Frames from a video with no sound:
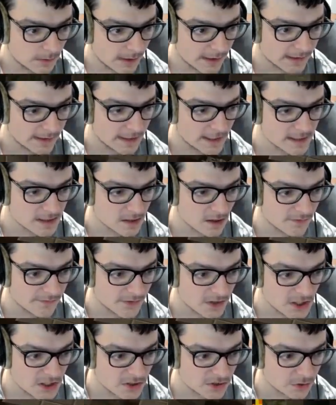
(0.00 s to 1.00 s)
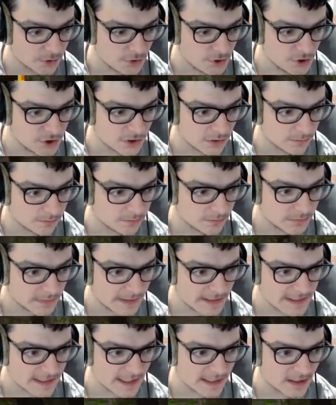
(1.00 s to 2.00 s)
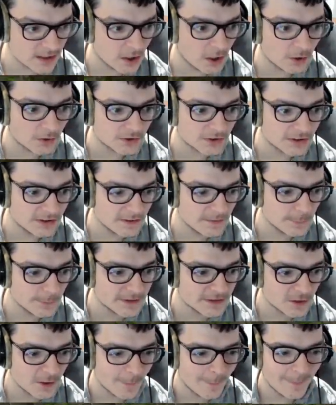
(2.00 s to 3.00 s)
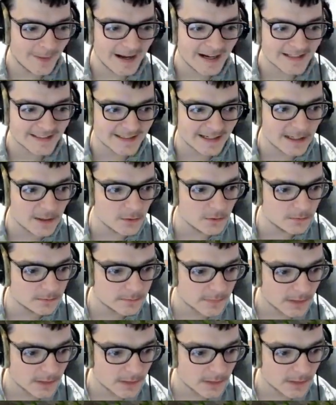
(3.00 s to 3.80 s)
I think that's our first dungeon. I say conquered. We sort of backed out.